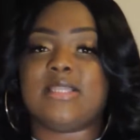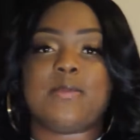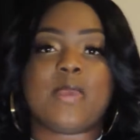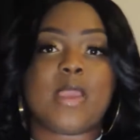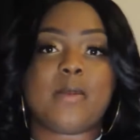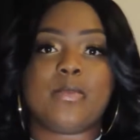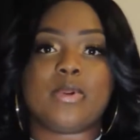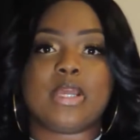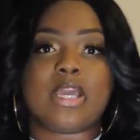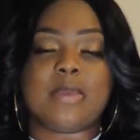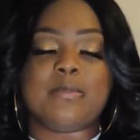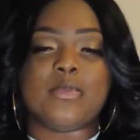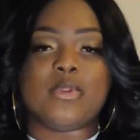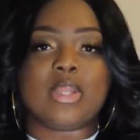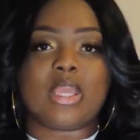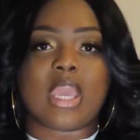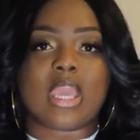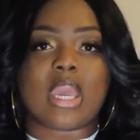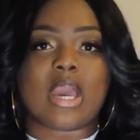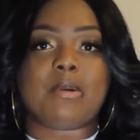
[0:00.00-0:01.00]
to be able to
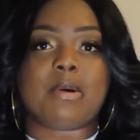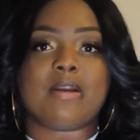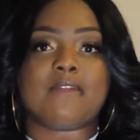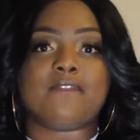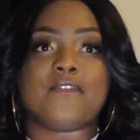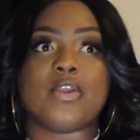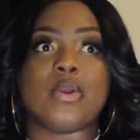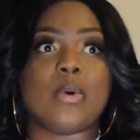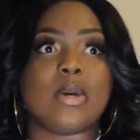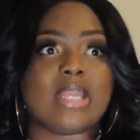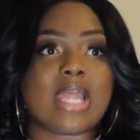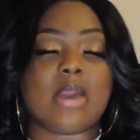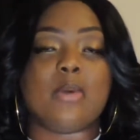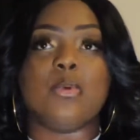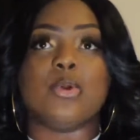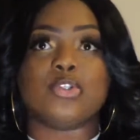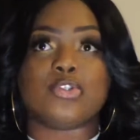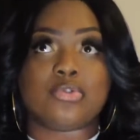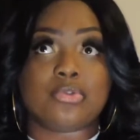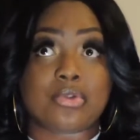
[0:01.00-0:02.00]
communicate how I feel, and I
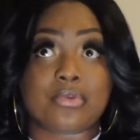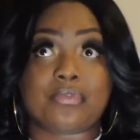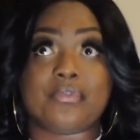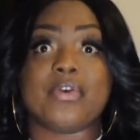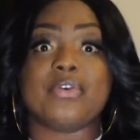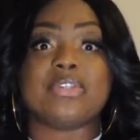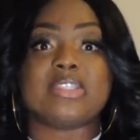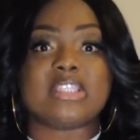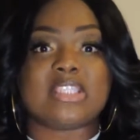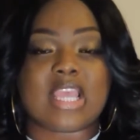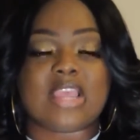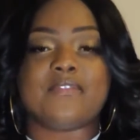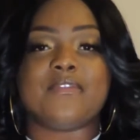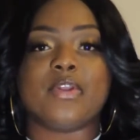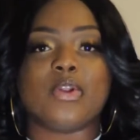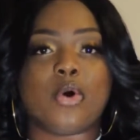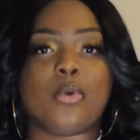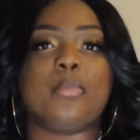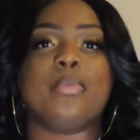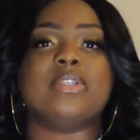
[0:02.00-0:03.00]
want you to feel safe
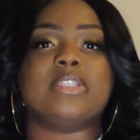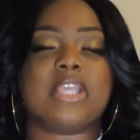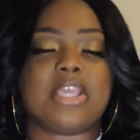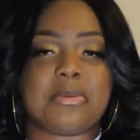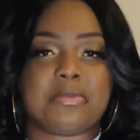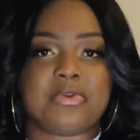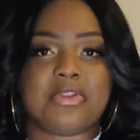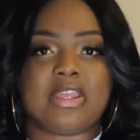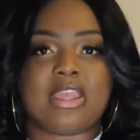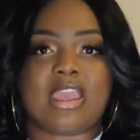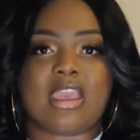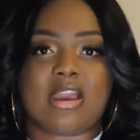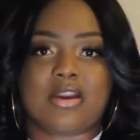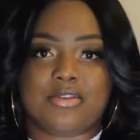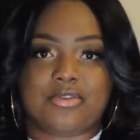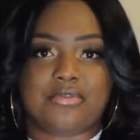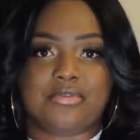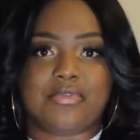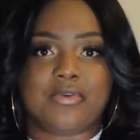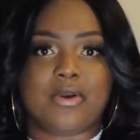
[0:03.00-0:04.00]
and open to communicate how
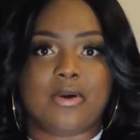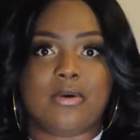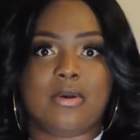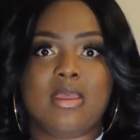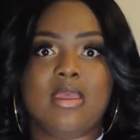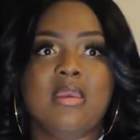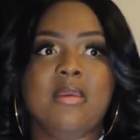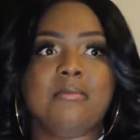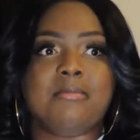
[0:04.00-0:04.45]
you feel.